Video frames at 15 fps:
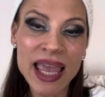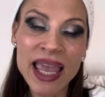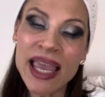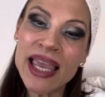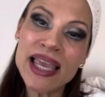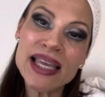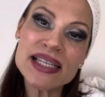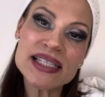
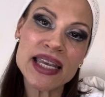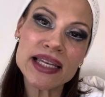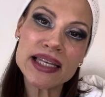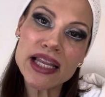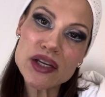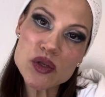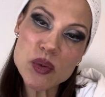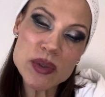And
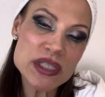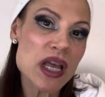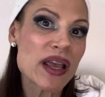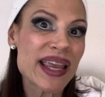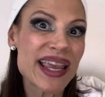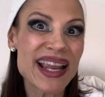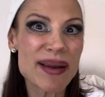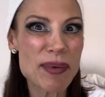unless we're
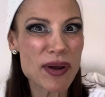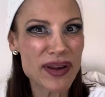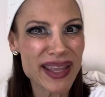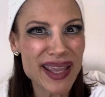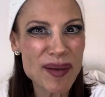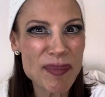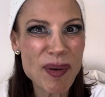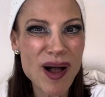talking about
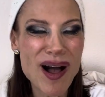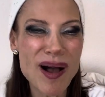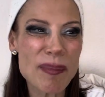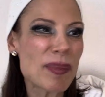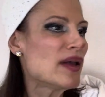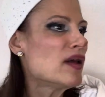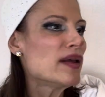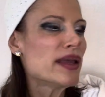hip
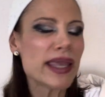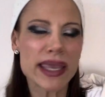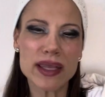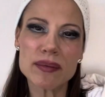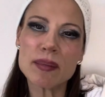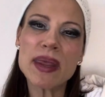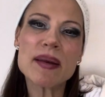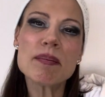hop
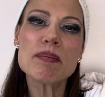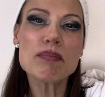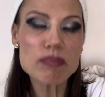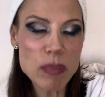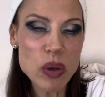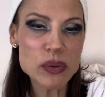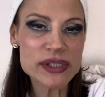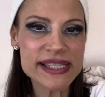and in
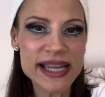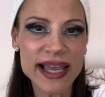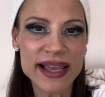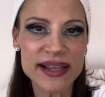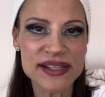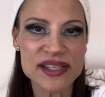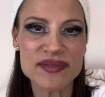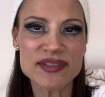most
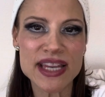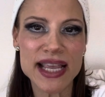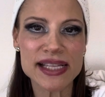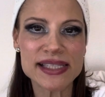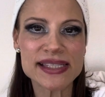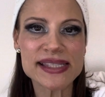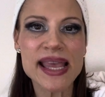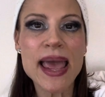styles of
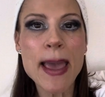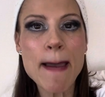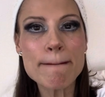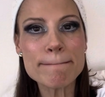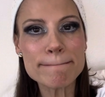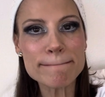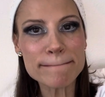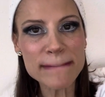dance,
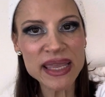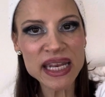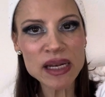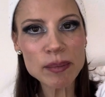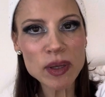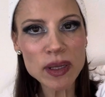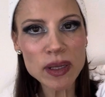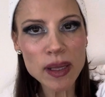
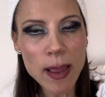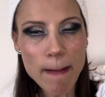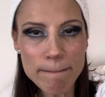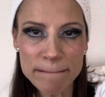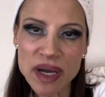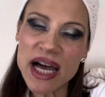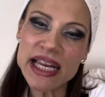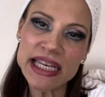minimal
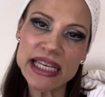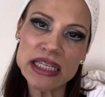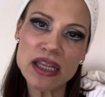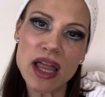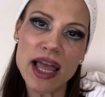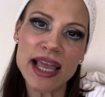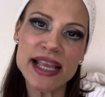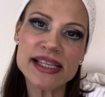body
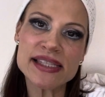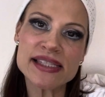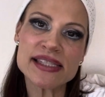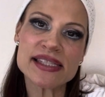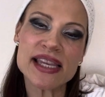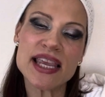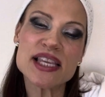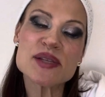
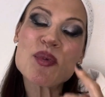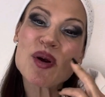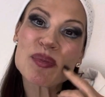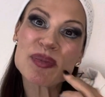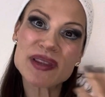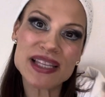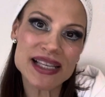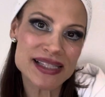lines is more
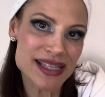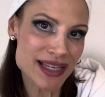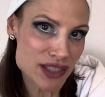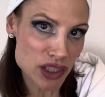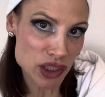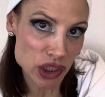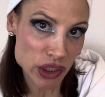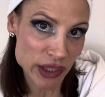pleasing
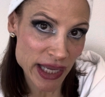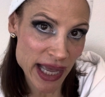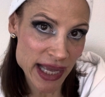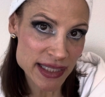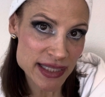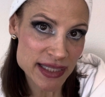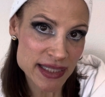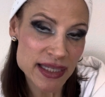to look
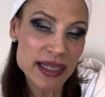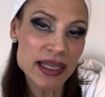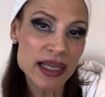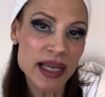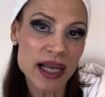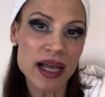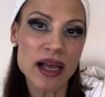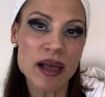at
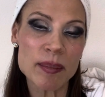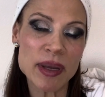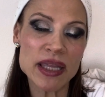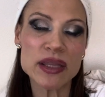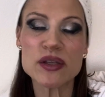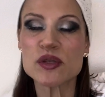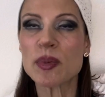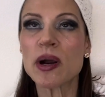um, in
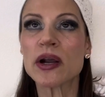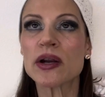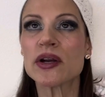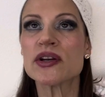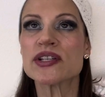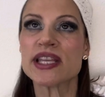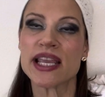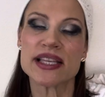those
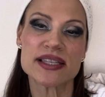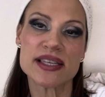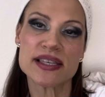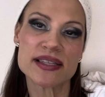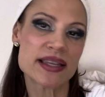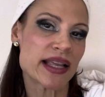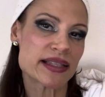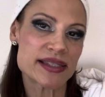partner dances,
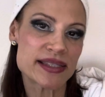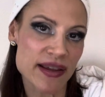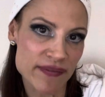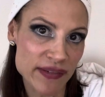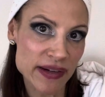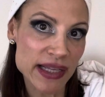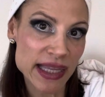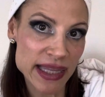that's
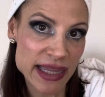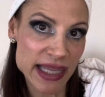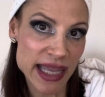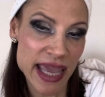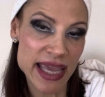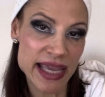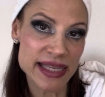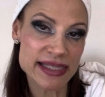definitely the
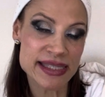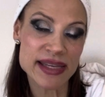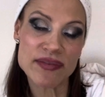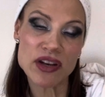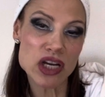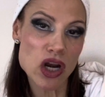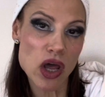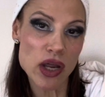case. Even
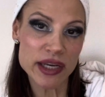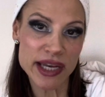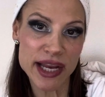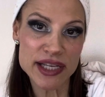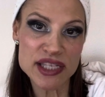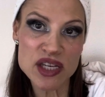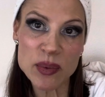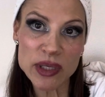a
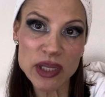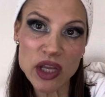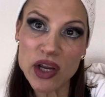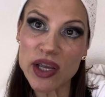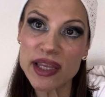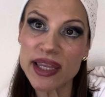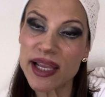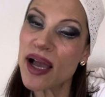non-dancer would look
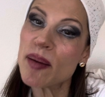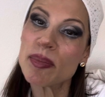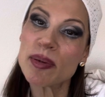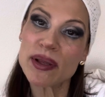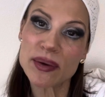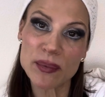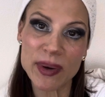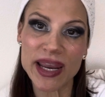at the couple
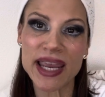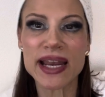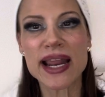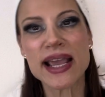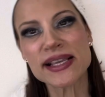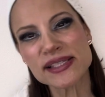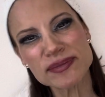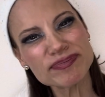and
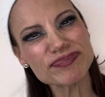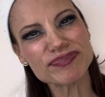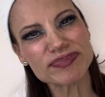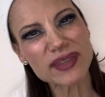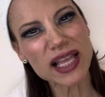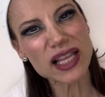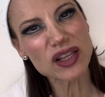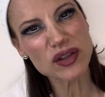recognize, hmm,
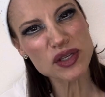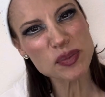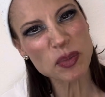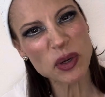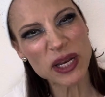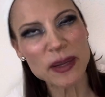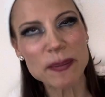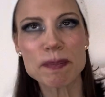that looks
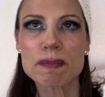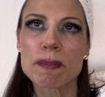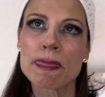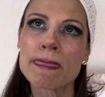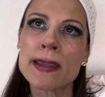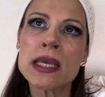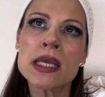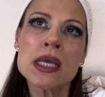pretty.
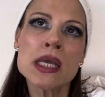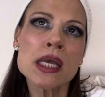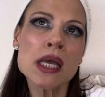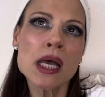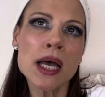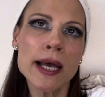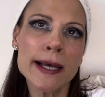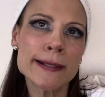
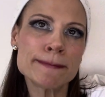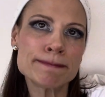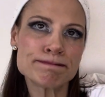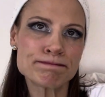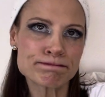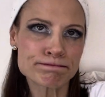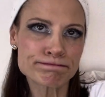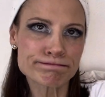Um,